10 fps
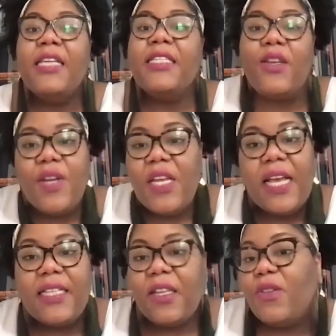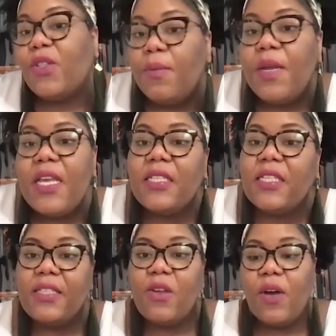So you need that social media /
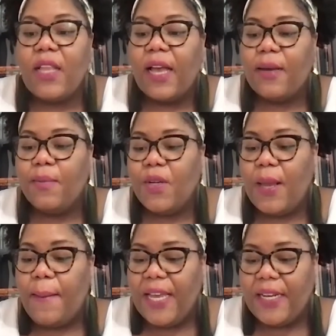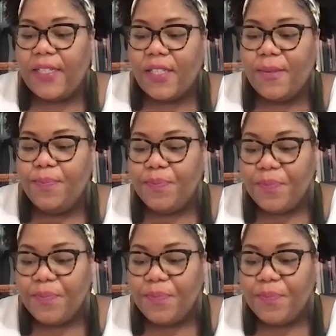online community manager.